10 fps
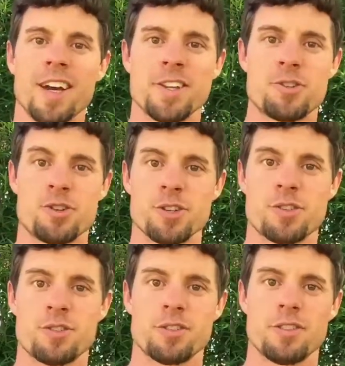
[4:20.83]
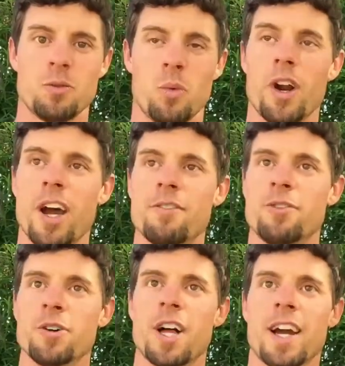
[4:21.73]
It's just what I
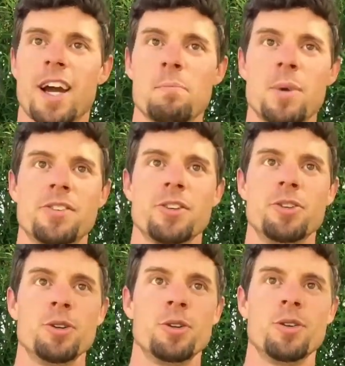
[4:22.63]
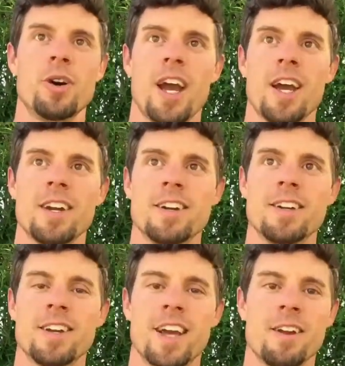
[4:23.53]
feel like I'm meant to do,
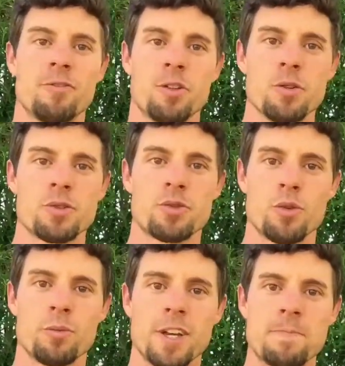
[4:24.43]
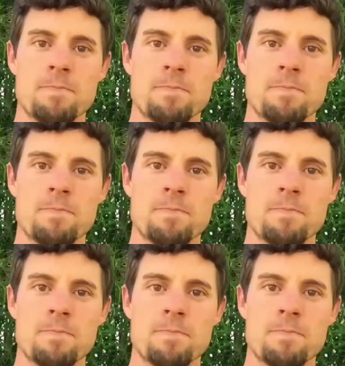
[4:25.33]
and it flows through me.